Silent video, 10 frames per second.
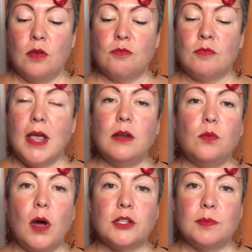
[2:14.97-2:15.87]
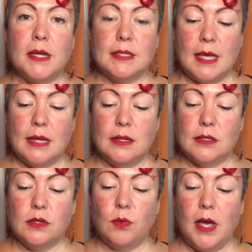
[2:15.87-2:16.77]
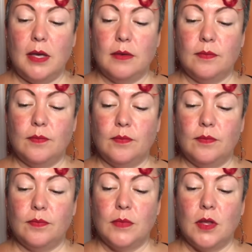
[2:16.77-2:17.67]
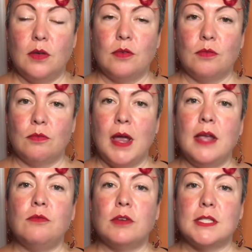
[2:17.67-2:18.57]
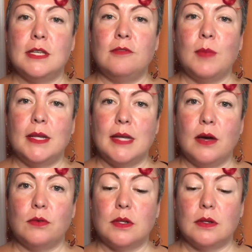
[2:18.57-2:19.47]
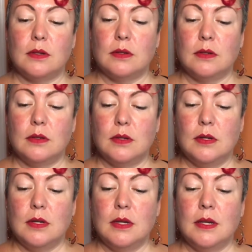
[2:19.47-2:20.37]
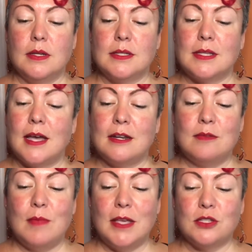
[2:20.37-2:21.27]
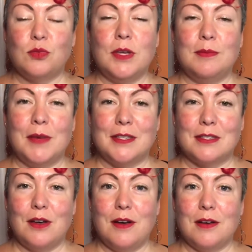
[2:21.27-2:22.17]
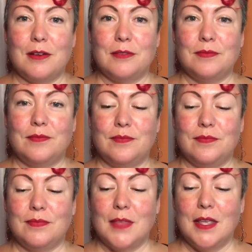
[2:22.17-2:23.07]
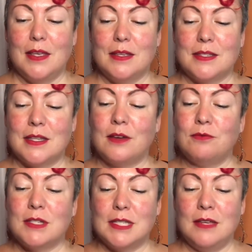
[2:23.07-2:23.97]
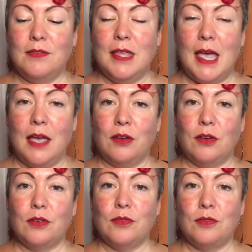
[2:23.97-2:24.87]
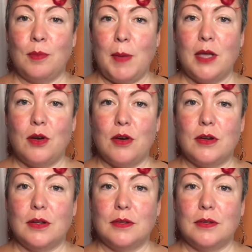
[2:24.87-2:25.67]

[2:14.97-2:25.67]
Rain, wash my sadness away. Rain, receive my doubt. Sun, make sweet my song. Sun, receive the anger from my heart.